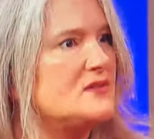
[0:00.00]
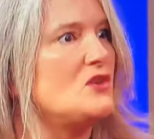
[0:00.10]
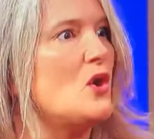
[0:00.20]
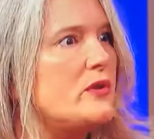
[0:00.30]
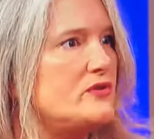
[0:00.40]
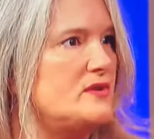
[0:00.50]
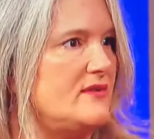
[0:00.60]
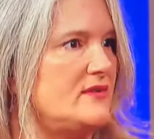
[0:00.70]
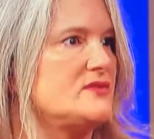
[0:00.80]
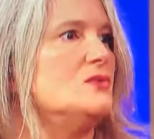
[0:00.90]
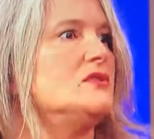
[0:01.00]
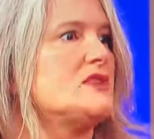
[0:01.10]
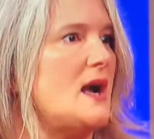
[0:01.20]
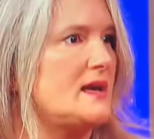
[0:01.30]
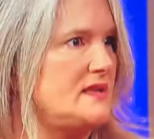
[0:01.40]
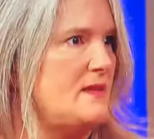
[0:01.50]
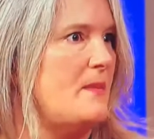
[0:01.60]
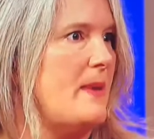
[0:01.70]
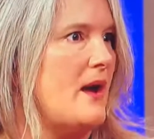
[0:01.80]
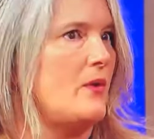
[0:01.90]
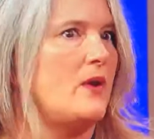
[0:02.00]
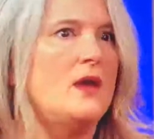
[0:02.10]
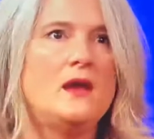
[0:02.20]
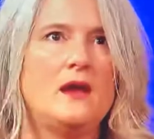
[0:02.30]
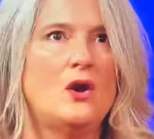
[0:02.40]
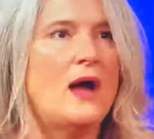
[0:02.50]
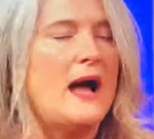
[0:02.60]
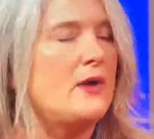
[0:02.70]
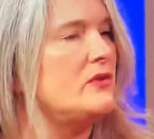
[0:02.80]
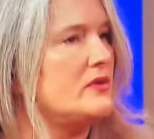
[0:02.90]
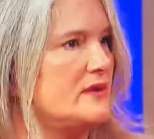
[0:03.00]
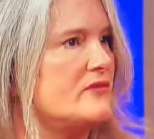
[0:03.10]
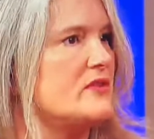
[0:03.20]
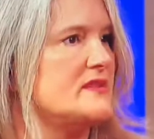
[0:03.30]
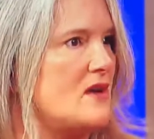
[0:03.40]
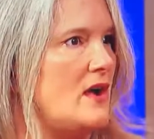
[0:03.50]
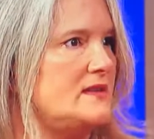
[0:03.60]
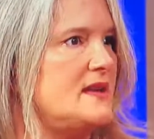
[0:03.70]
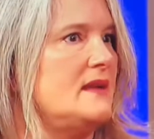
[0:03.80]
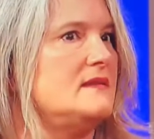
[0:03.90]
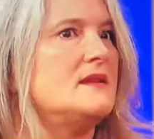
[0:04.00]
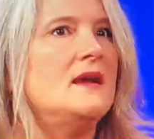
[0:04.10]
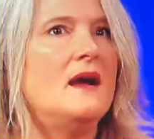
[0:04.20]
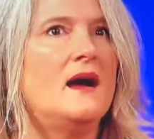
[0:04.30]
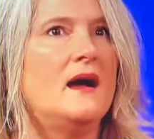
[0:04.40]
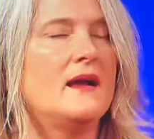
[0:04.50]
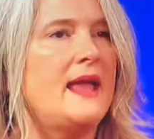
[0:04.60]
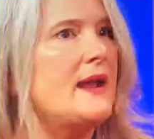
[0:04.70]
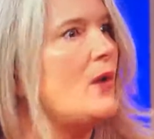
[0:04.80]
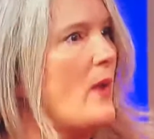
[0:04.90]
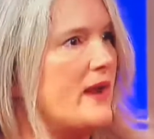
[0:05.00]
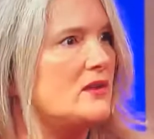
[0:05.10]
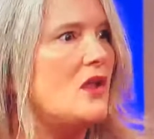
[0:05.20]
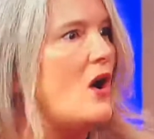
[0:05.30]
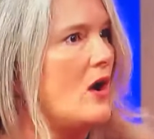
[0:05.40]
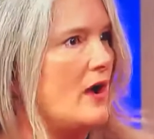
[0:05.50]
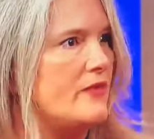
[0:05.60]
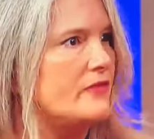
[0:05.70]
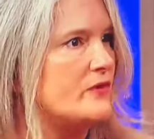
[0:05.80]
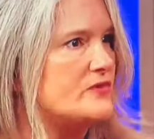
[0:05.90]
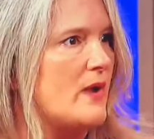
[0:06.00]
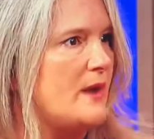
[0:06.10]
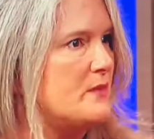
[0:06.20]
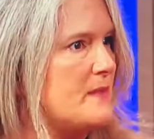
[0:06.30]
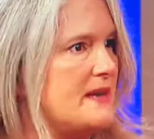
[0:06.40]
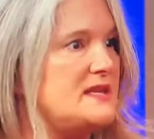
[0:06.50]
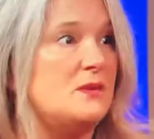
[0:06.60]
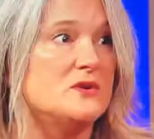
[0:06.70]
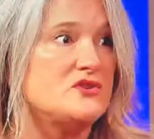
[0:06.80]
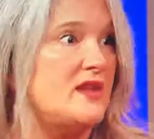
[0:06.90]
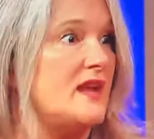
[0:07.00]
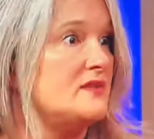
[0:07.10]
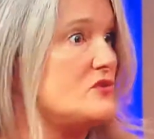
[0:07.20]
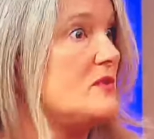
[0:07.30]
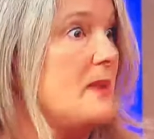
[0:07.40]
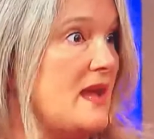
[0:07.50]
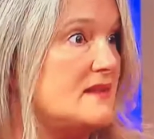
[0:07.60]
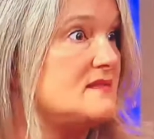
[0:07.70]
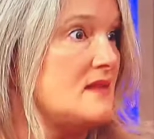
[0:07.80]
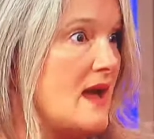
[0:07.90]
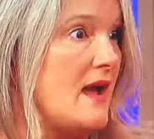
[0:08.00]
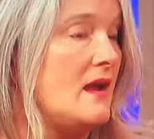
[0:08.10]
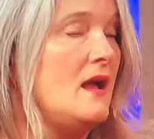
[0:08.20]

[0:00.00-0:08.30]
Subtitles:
Go to the driving school, talk to them about, how do you deliver this content? Can I ride along on the first ride with my teen? Which the answer should be yes to that.